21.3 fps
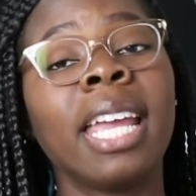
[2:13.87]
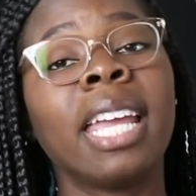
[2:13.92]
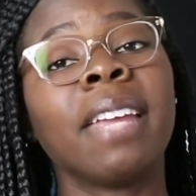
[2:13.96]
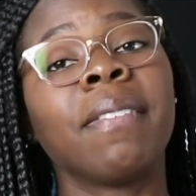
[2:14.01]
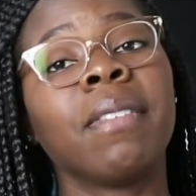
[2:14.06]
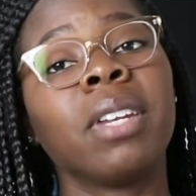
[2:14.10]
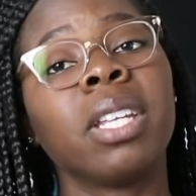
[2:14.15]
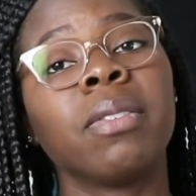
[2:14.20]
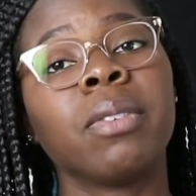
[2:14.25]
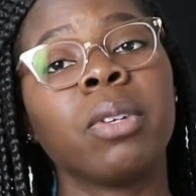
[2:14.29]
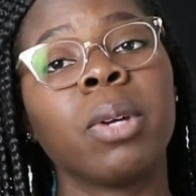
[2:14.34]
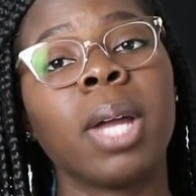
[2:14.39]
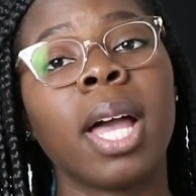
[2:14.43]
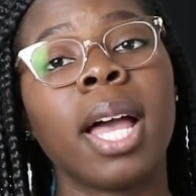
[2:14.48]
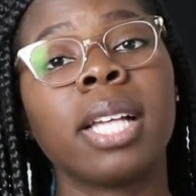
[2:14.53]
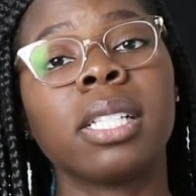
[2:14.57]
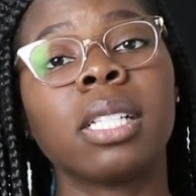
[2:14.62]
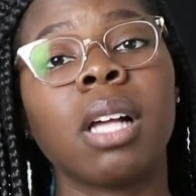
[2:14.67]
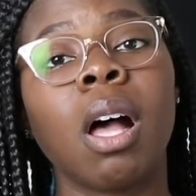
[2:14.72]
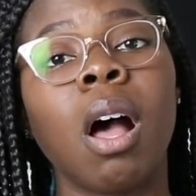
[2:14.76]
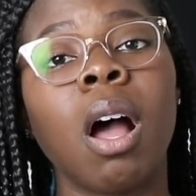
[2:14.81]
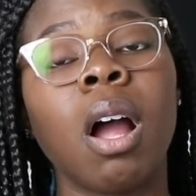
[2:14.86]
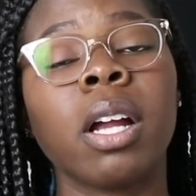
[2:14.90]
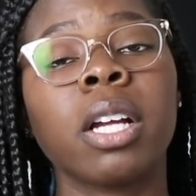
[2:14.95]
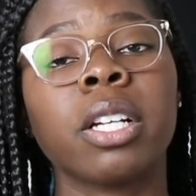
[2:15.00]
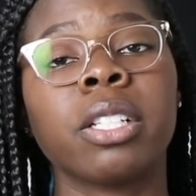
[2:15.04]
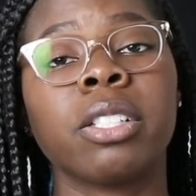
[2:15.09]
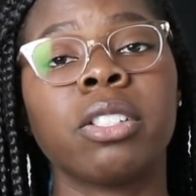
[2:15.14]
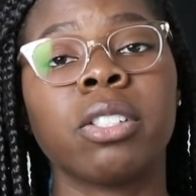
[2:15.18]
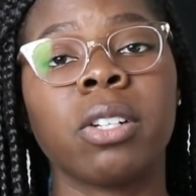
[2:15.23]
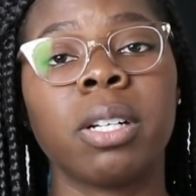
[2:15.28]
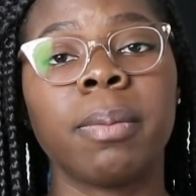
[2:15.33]
If any of you guys are
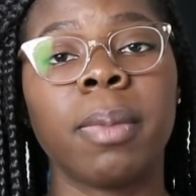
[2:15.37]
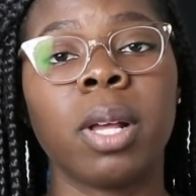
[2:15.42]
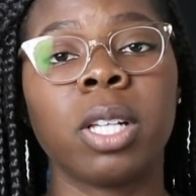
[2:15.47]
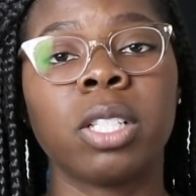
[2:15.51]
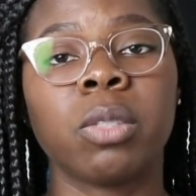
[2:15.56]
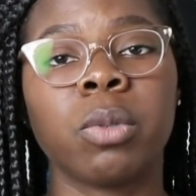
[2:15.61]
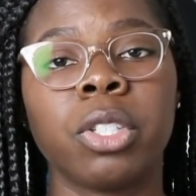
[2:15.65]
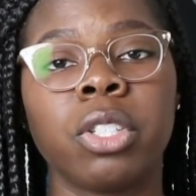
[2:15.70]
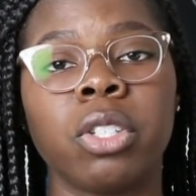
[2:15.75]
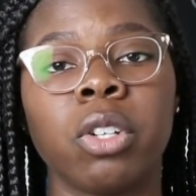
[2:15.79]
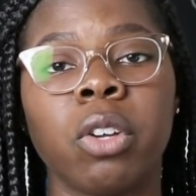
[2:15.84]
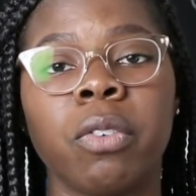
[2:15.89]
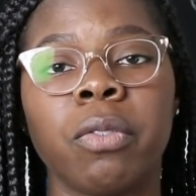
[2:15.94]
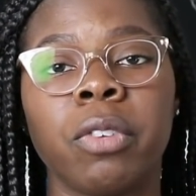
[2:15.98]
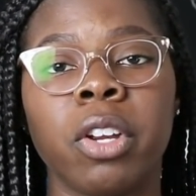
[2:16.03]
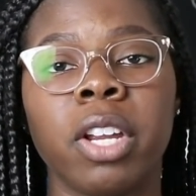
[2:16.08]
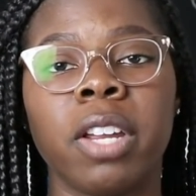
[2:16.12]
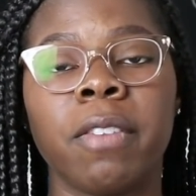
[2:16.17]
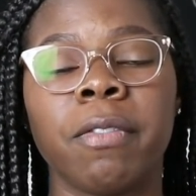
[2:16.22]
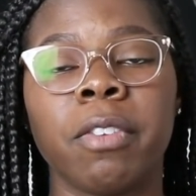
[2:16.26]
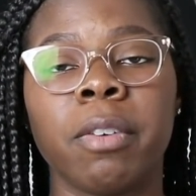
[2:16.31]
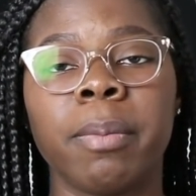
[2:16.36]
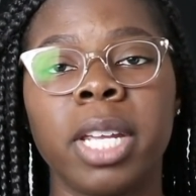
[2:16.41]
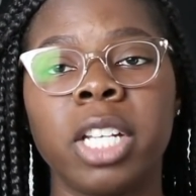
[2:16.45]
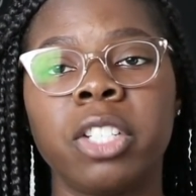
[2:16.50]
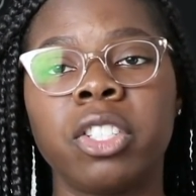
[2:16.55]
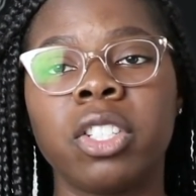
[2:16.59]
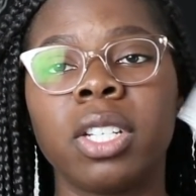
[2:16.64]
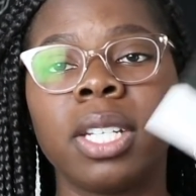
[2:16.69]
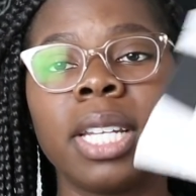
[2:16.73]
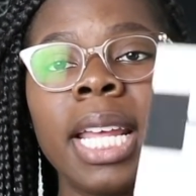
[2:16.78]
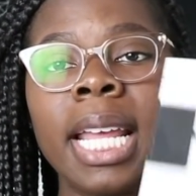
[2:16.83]
concerned about switching over your
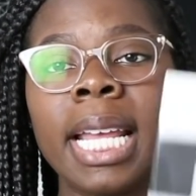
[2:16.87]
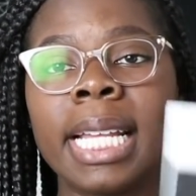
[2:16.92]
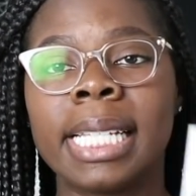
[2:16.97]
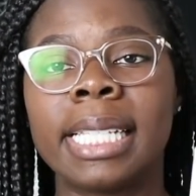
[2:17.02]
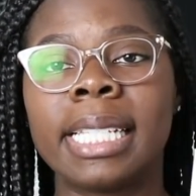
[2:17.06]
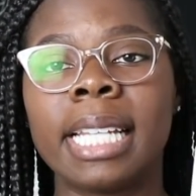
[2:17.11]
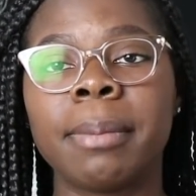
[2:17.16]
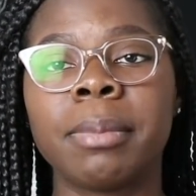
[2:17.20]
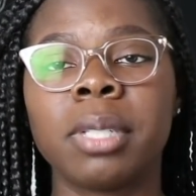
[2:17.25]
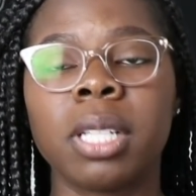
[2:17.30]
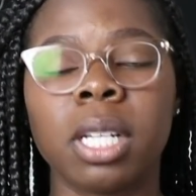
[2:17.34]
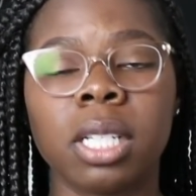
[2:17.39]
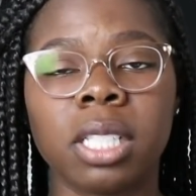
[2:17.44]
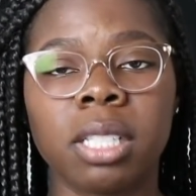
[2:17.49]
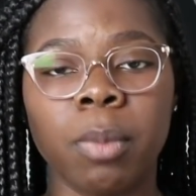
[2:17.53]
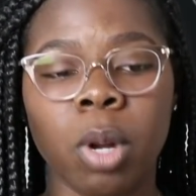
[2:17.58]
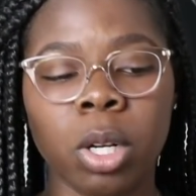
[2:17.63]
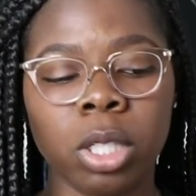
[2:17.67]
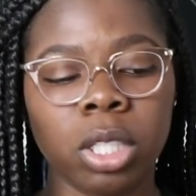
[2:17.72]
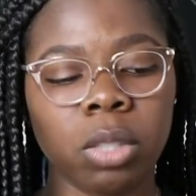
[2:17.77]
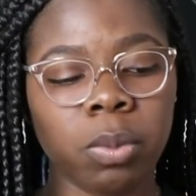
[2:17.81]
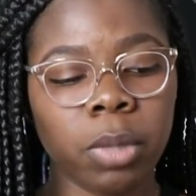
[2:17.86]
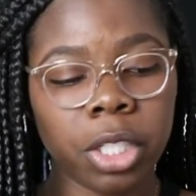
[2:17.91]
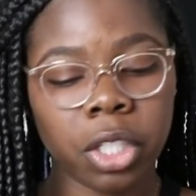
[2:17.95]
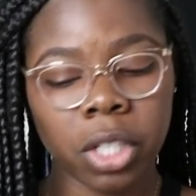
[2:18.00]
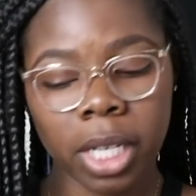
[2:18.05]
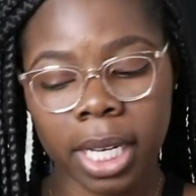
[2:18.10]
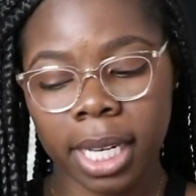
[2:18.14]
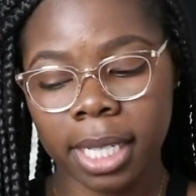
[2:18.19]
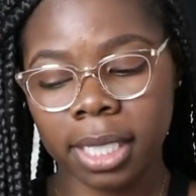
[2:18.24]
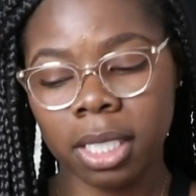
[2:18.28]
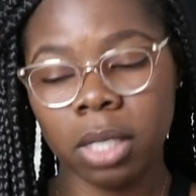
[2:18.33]
information, Samsung Smart
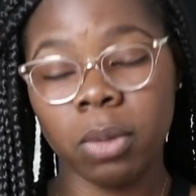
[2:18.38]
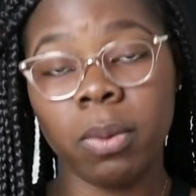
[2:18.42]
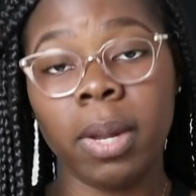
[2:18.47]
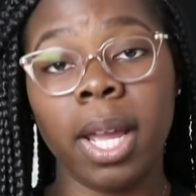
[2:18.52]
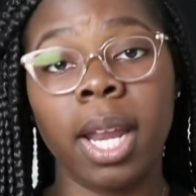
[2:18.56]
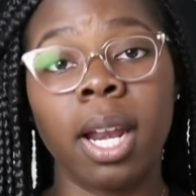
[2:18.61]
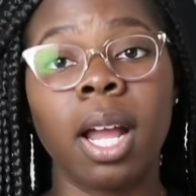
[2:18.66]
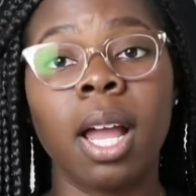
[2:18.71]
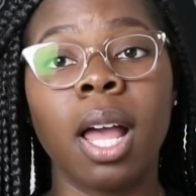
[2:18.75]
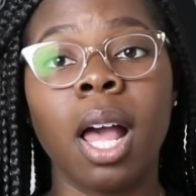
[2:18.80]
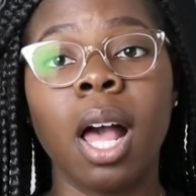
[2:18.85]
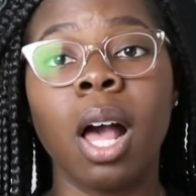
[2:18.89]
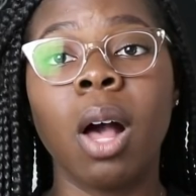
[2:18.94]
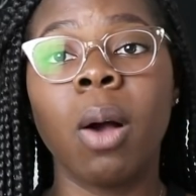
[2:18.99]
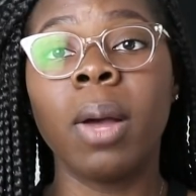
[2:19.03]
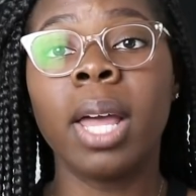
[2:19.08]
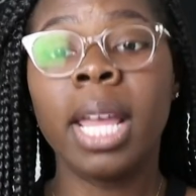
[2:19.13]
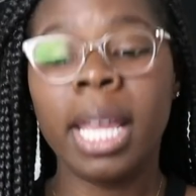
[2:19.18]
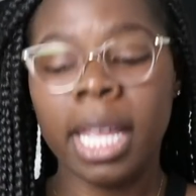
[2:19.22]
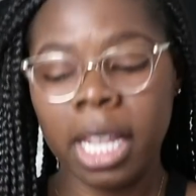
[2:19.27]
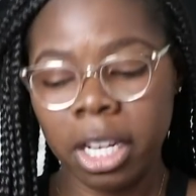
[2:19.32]
Switch is the way to go.